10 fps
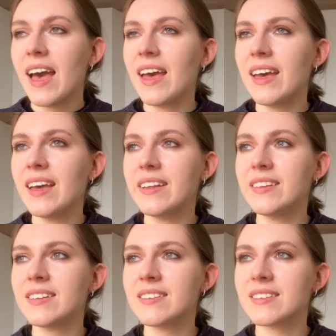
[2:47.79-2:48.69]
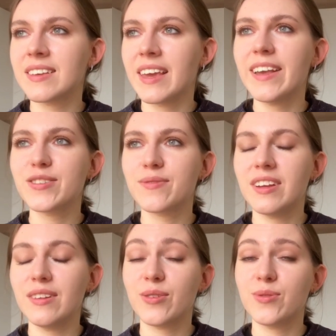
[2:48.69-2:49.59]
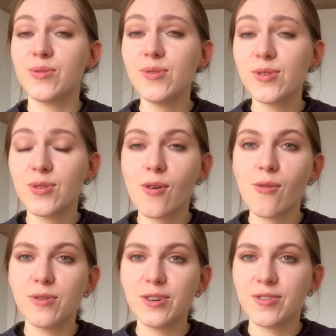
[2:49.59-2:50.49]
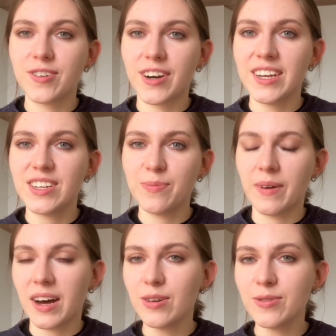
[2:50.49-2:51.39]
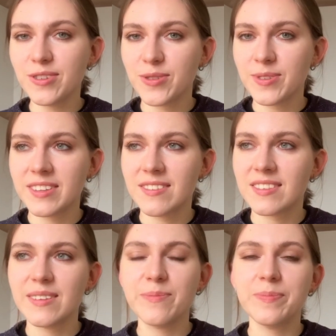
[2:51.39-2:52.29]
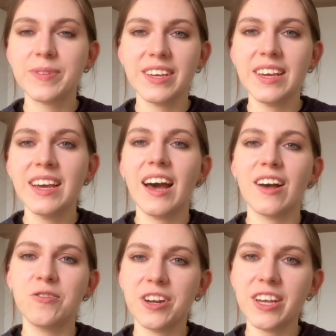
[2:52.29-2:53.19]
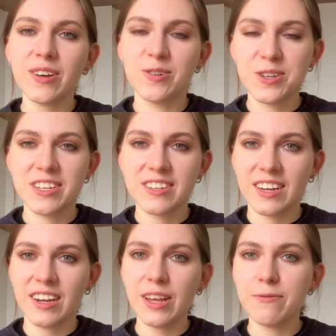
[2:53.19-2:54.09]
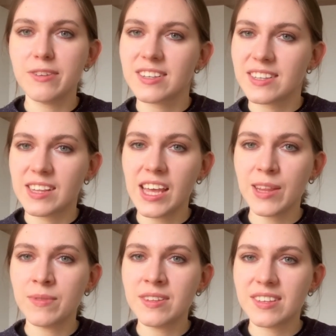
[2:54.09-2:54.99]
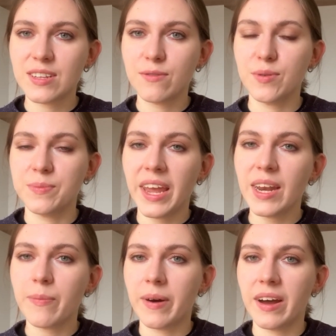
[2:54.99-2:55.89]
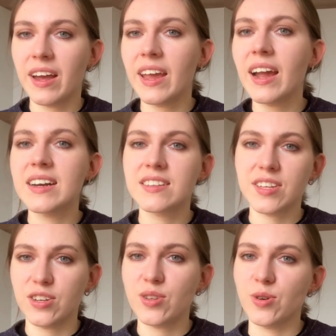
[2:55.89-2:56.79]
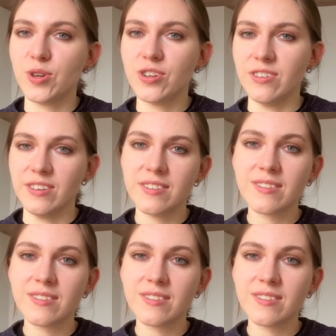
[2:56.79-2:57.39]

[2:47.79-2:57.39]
And in the case when you do not know what to write about, you can simply agree or disagree with the statements that were made by other researchers.